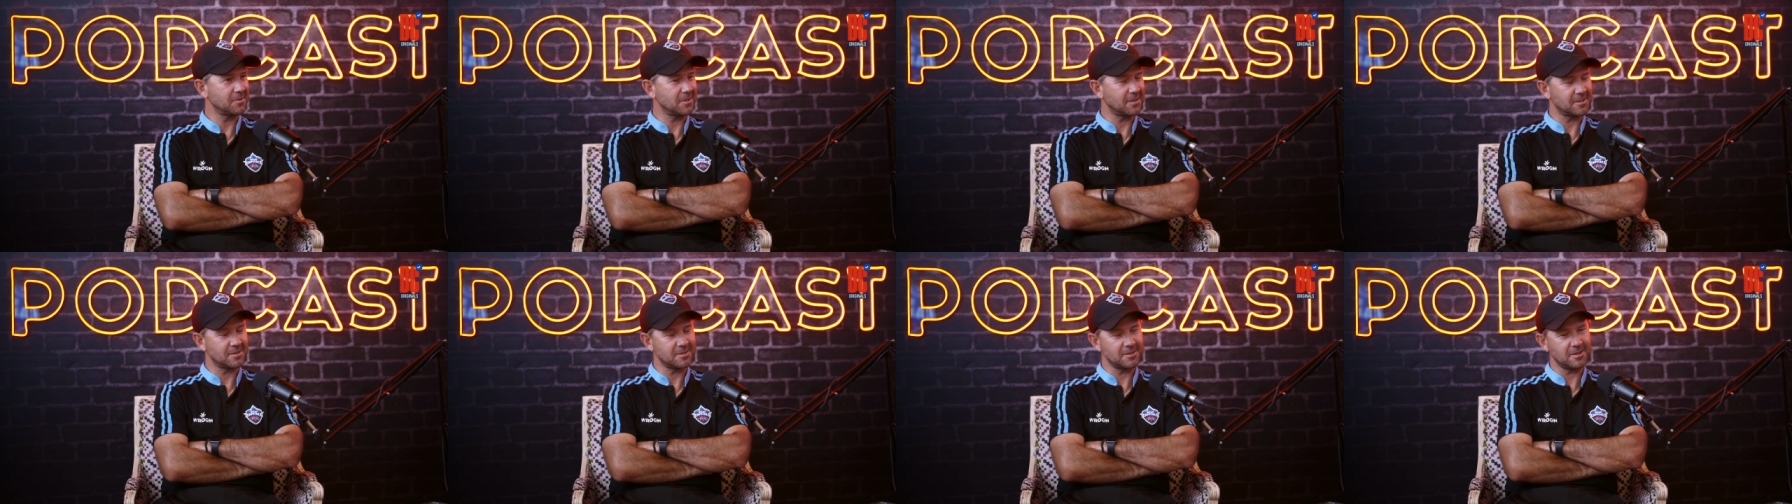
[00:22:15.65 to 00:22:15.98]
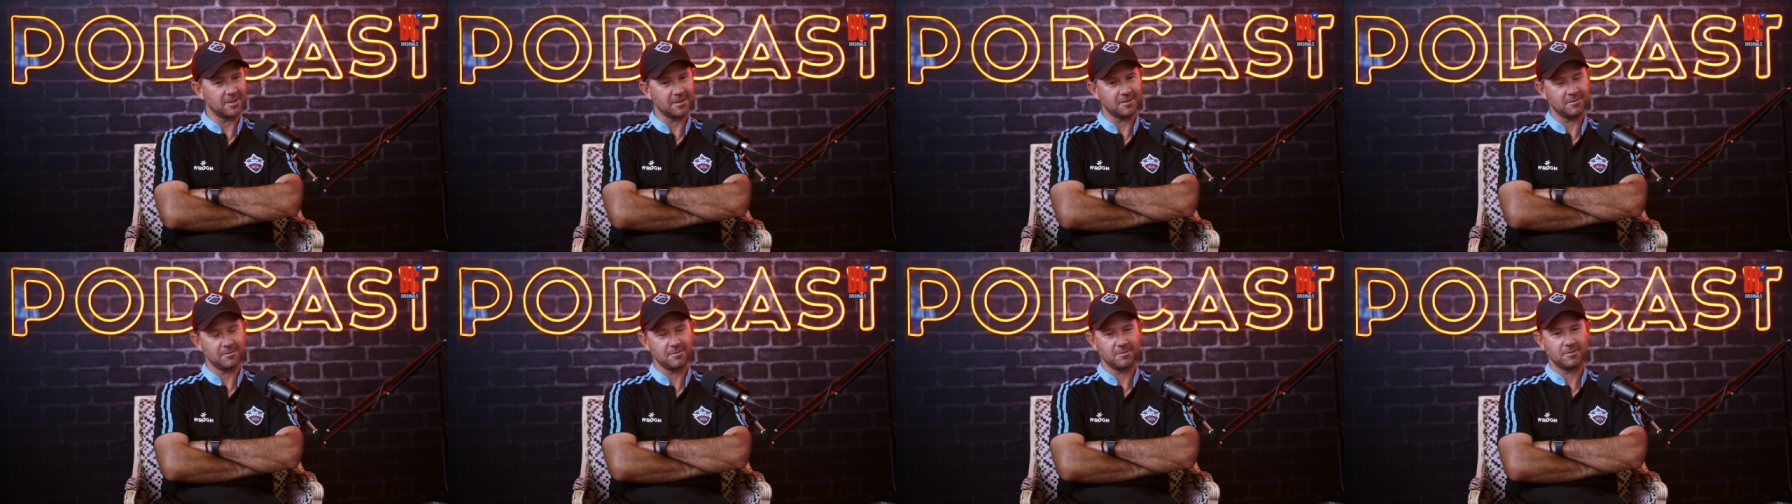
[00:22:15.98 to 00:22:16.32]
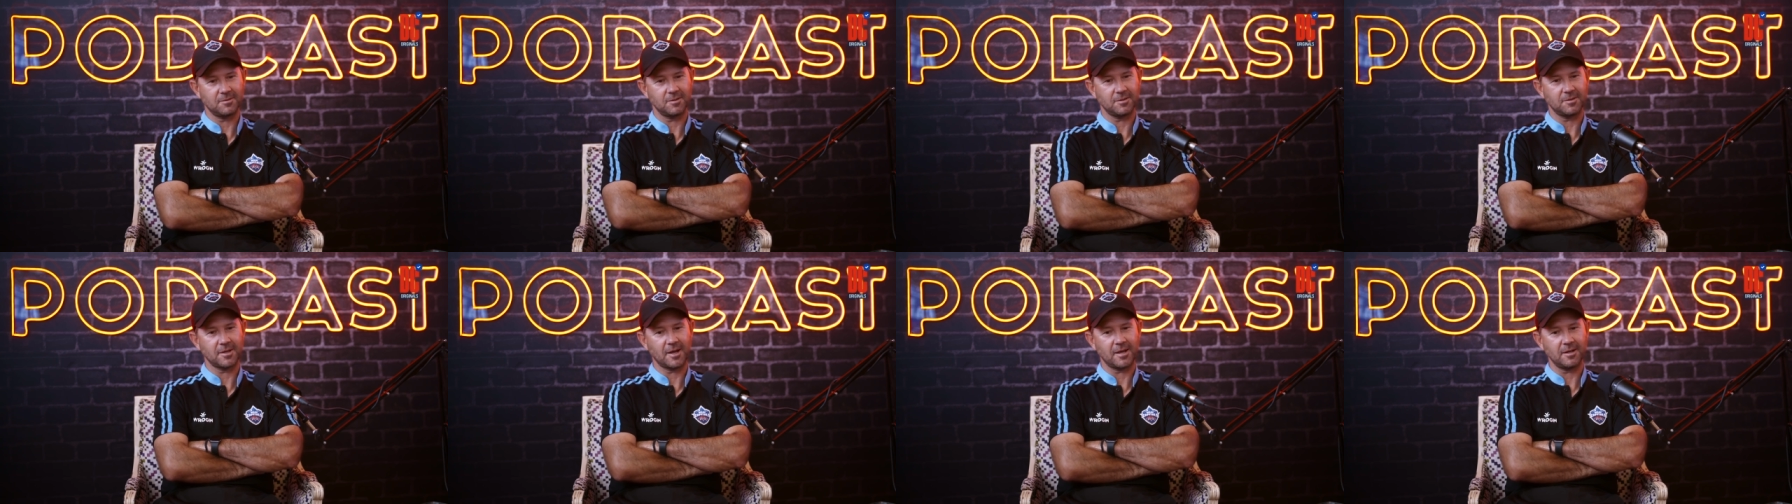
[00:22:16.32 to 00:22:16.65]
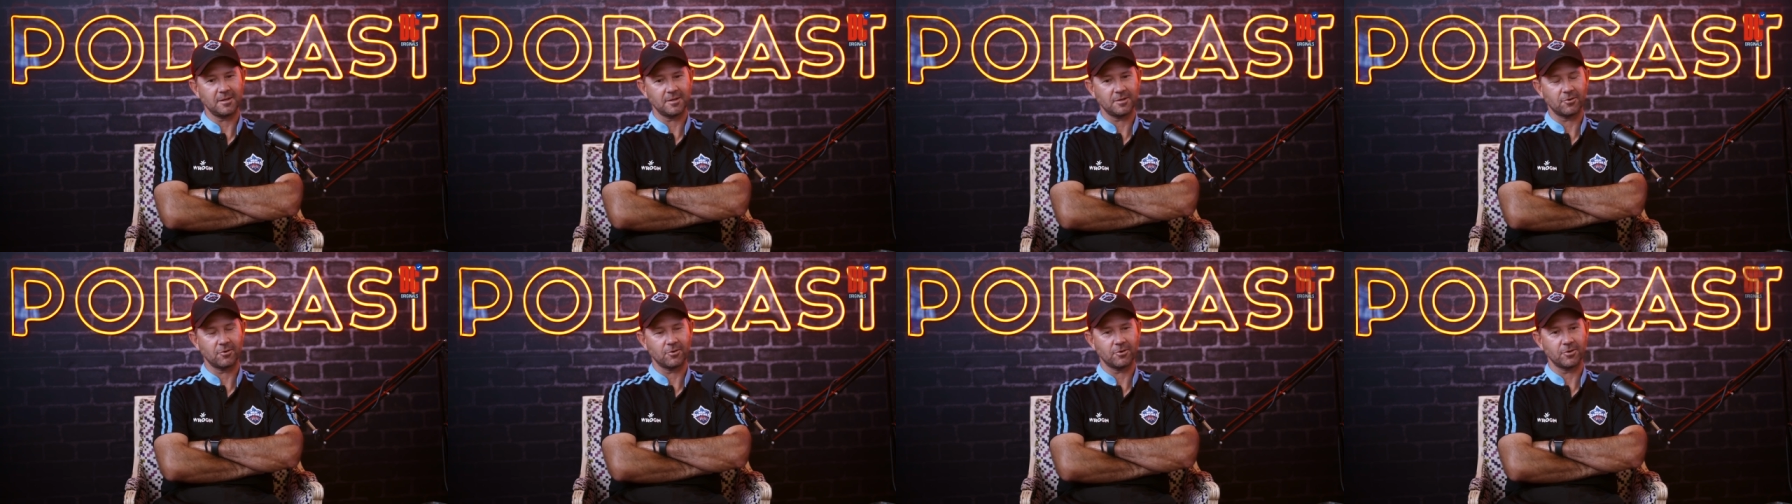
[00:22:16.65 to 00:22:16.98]
uh, and the
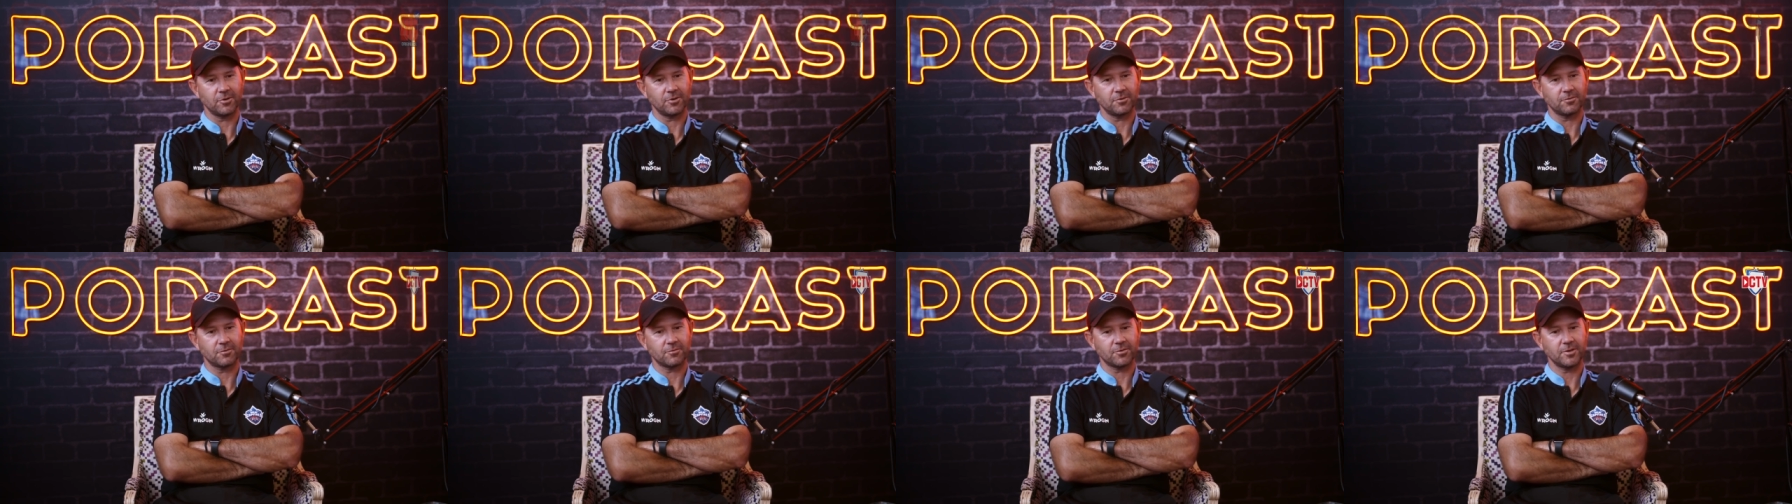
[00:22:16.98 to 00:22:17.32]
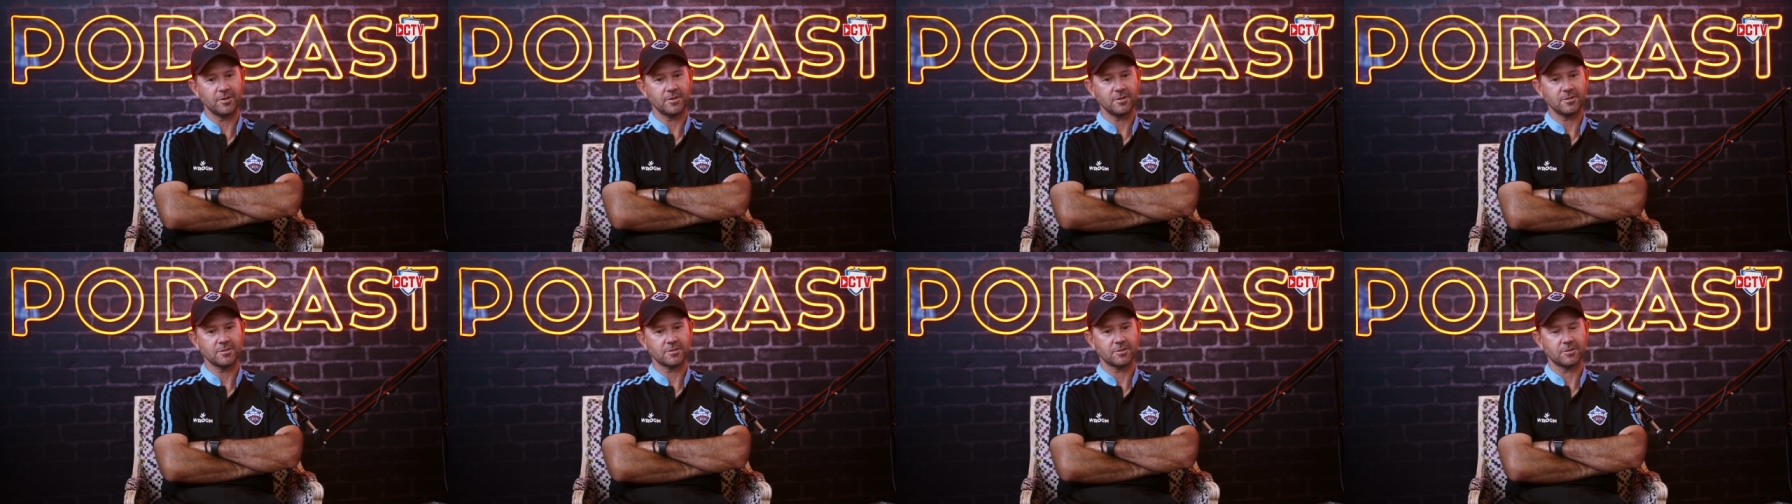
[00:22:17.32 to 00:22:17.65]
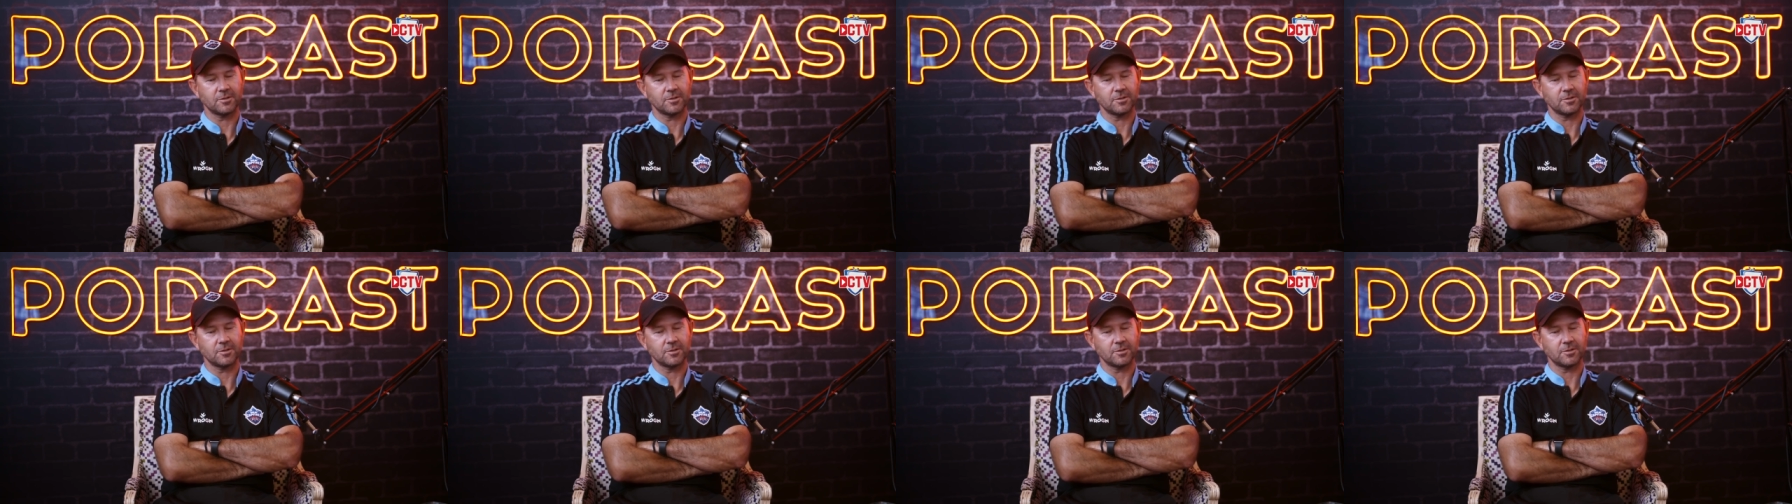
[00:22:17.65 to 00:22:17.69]
daily grind of cricket.